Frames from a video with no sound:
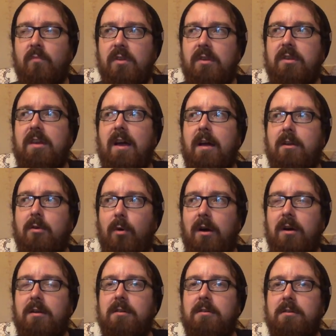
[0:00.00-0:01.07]
You get
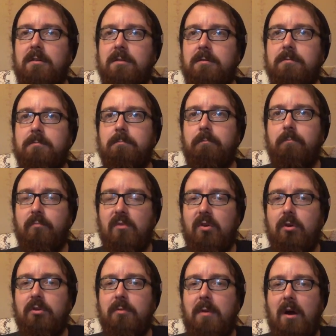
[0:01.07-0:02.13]
quite a
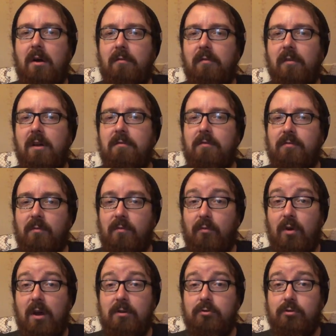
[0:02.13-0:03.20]
good amount of flavour from the
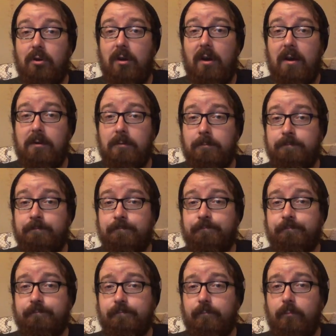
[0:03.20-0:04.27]
retrohale,
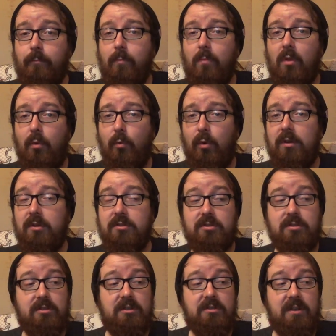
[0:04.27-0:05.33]

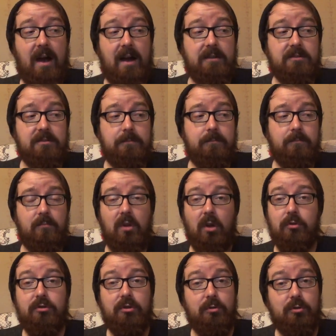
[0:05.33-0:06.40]
which is nice,
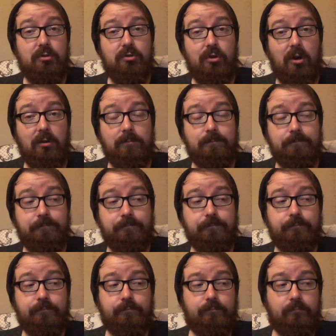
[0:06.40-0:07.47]
not too strong.
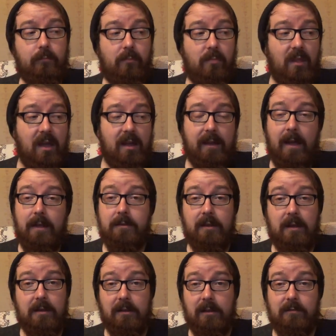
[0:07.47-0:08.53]
Again,
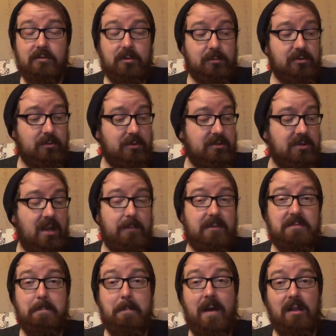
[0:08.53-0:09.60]
it lives up to its name, it's
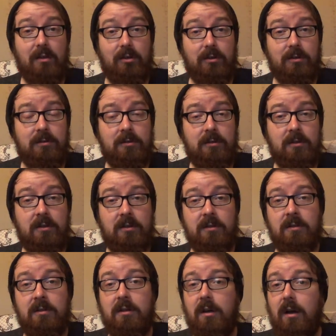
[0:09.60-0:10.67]
mellow.
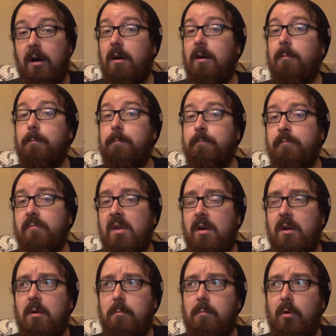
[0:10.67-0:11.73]
Um,
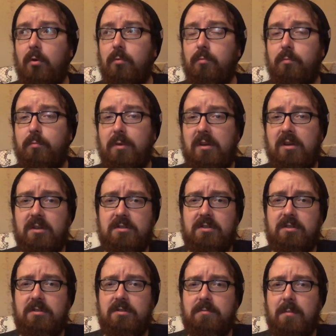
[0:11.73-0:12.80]
but because
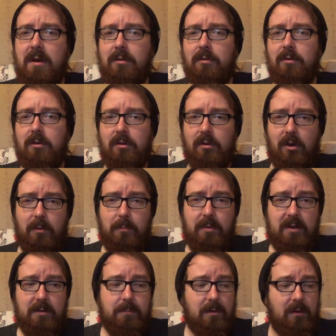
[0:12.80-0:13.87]
it's mellow, a lot of
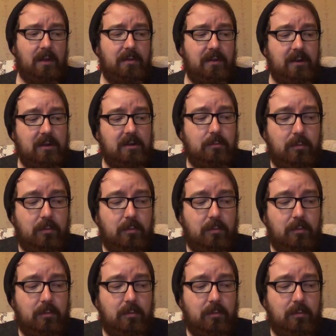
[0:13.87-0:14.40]
people I think